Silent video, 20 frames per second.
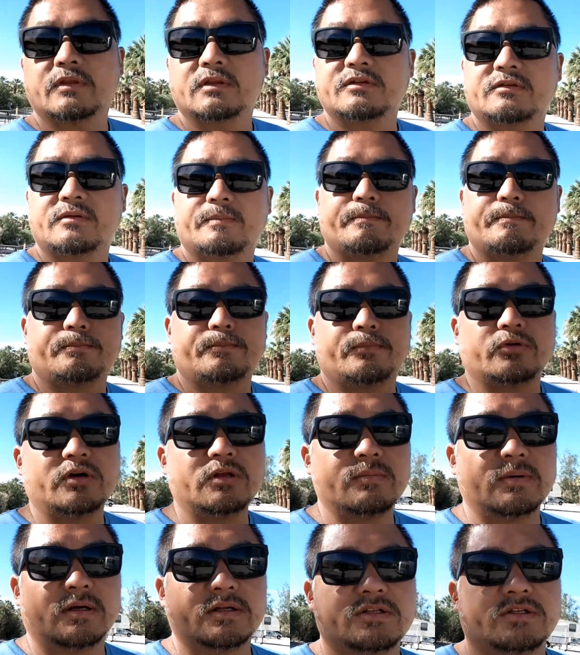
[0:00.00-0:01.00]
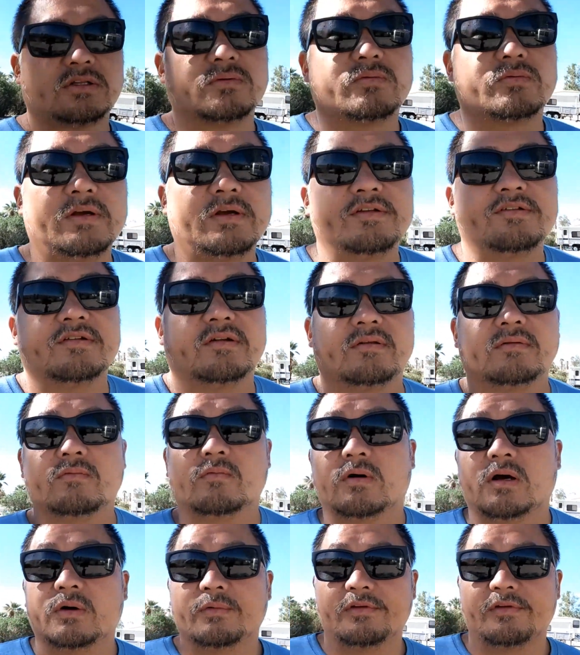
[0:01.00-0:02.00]
It's pretty much the
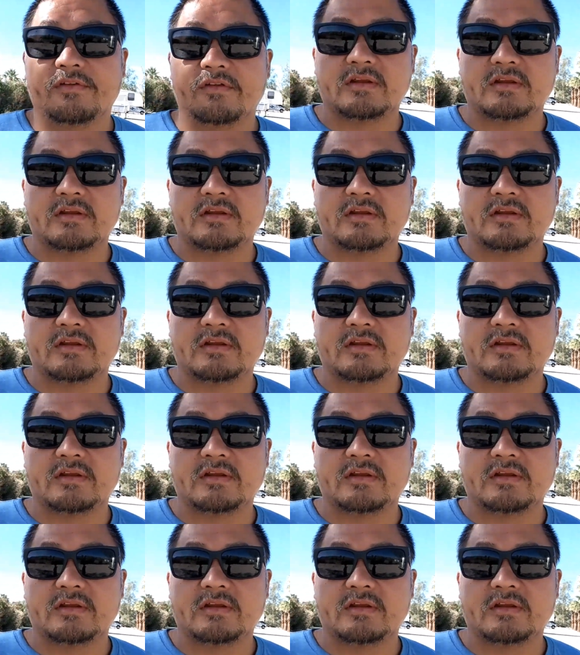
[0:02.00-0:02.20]
reason why we